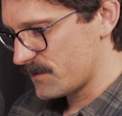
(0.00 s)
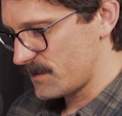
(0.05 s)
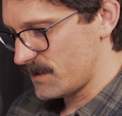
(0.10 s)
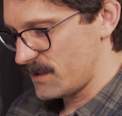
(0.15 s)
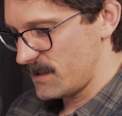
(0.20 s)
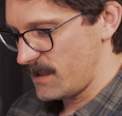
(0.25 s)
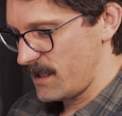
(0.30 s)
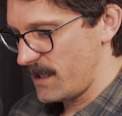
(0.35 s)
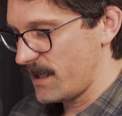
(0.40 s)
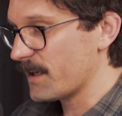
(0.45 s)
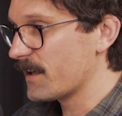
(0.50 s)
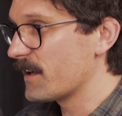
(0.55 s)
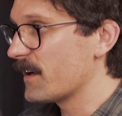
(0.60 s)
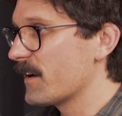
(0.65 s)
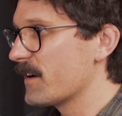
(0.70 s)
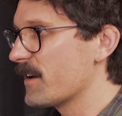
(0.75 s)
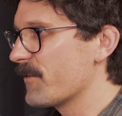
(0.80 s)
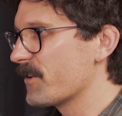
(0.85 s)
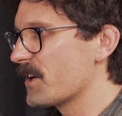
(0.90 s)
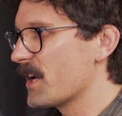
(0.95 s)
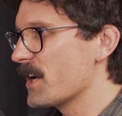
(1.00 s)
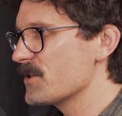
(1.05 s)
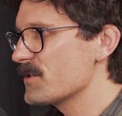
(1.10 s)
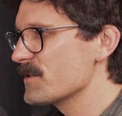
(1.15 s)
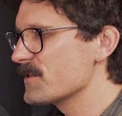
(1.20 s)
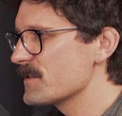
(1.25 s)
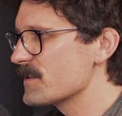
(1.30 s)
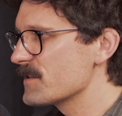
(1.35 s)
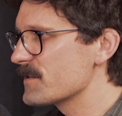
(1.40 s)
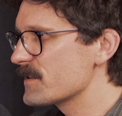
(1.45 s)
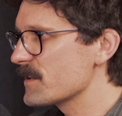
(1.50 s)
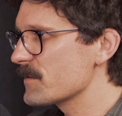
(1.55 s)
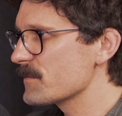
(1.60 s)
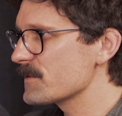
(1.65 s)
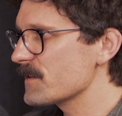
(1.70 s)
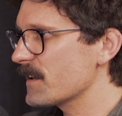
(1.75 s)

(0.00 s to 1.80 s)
like navigation systems,